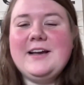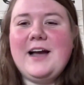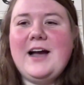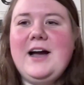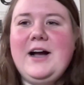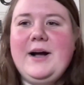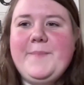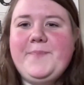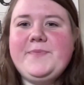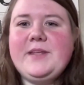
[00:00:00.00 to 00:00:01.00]

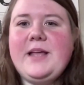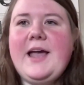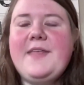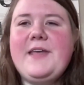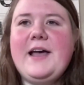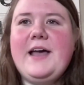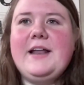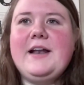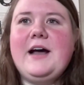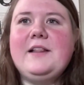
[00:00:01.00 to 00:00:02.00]
And
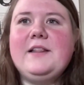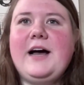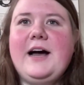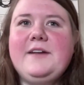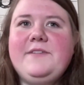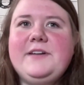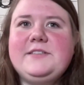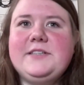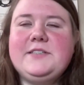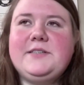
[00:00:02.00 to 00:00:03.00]
then a lot of it
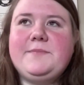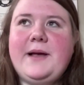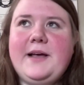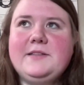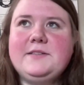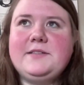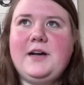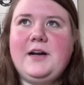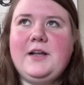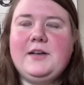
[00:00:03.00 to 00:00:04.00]
just depends
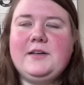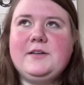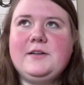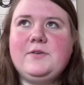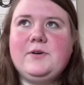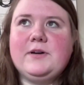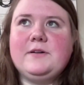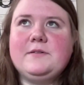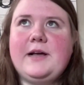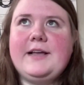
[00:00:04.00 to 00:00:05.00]
on,
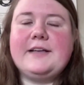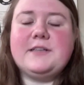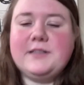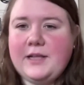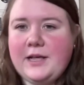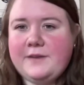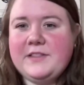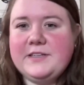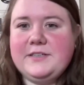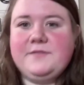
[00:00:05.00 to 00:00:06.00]
or I guess a lot of
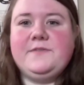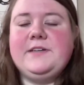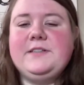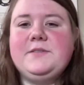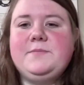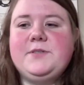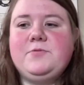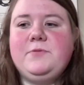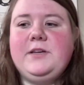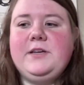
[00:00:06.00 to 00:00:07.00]
the difference
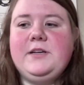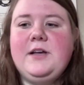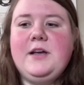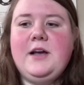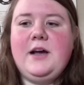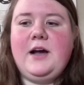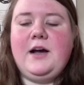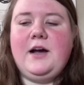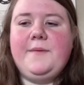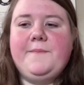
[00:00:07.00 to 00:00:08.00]
between
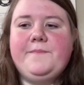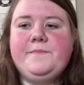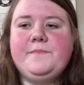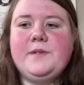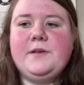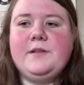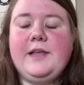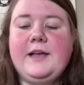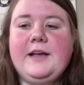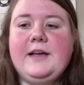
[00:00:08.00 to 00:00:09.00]

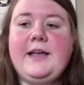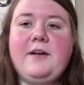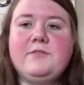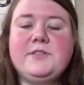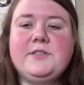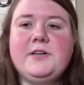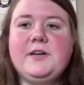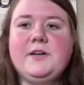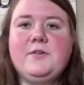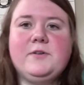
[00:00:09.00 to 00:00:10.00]
like a
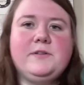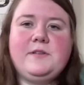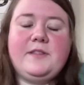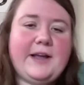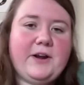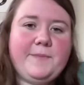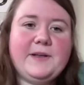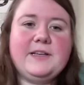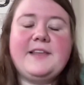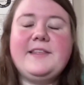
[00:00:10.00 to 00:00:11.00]
counselor or
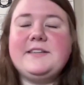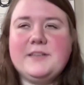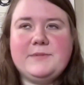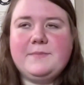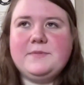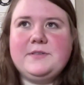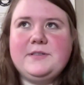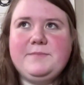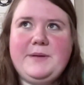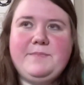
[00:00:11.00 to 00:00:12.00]
therapist. I think sometimes
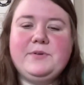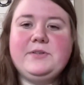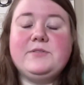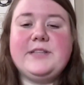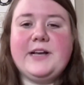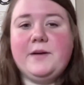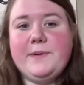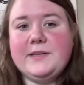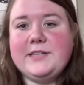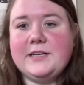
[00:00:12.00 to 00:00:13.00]
people use
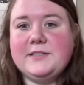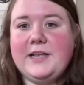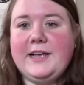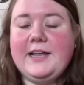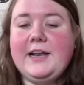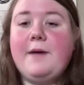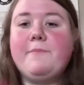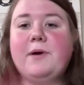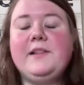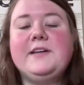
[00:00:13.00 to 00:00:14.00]
therapist as like an
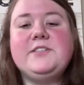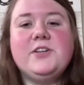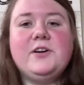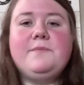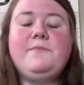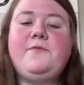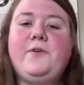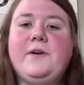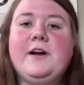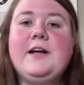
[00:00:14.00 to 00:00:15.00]
umbrella term
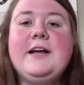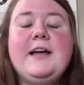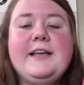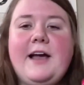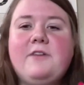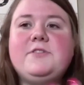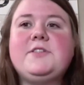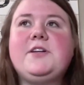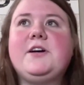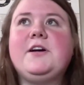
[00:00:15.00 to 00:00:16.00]
for
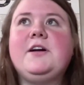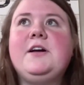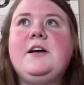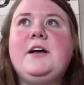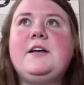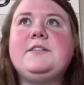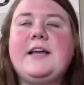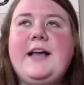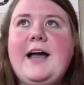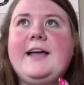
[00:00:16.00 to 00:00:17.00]
counselor,
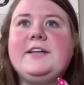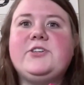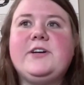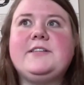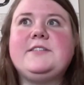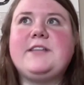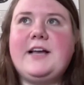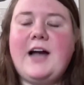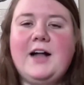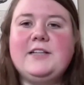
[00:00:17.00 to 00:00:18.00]
psychiatrist,
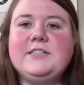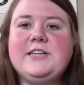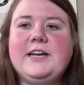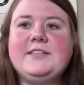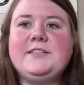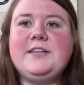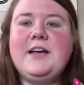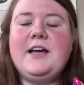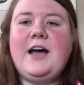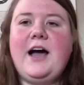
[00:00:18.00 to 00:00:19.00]
psychologist.
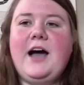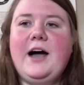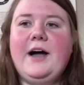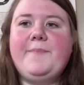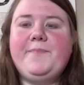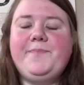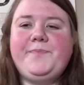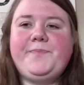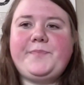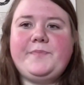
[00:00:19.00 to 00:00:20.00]

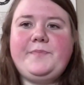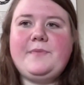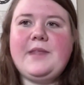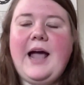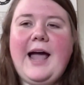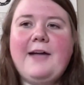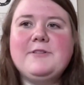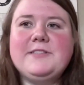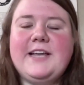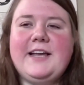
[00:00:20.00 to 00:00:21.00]
I
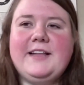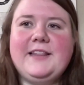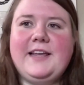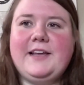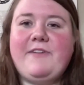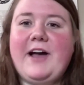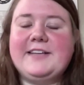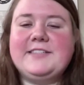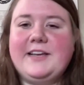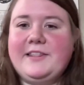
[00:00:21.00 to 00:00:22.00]
would say like if I
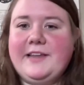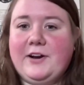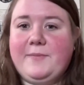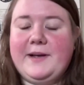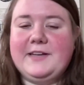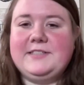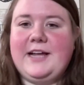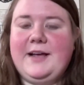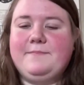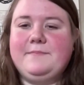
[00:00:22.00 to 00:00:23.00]
say therapist,
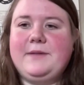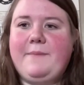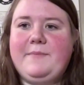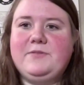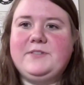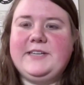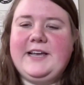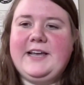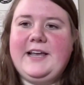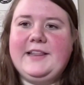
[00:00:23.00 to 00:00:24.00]
I'm using
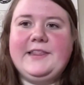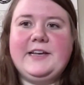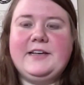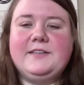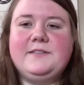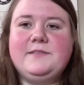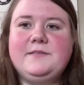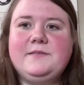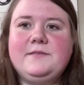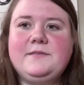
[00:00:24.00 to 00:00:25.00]
it in the
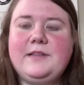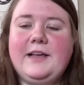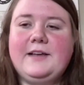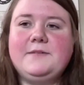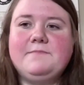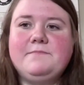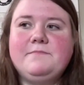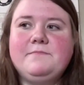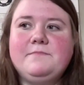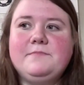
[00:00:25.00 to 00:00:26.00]
like
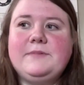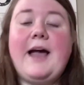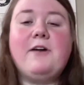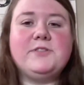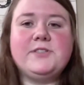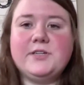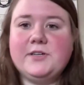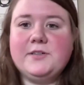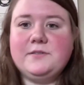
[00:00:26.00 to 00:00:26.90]
counselor